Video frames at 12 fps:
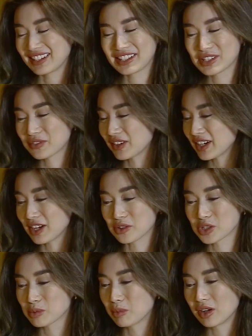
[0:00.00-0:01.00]
it's funny how
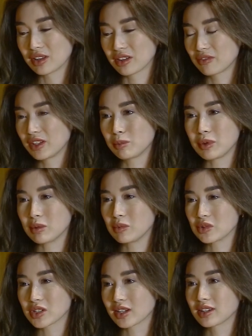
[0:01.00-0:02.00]
small the Philippine
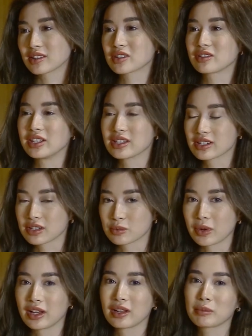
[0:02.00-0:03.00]
music industry is as
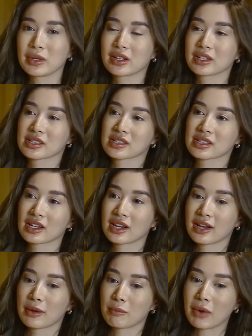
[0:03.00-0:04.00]
well, because
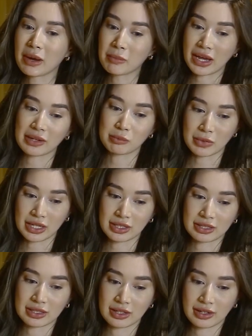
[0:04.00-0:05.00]
my bandmate,
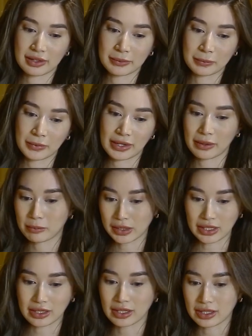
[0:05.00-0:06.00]
when I
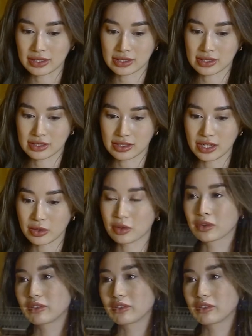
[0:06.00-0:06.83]
play gigs, Nico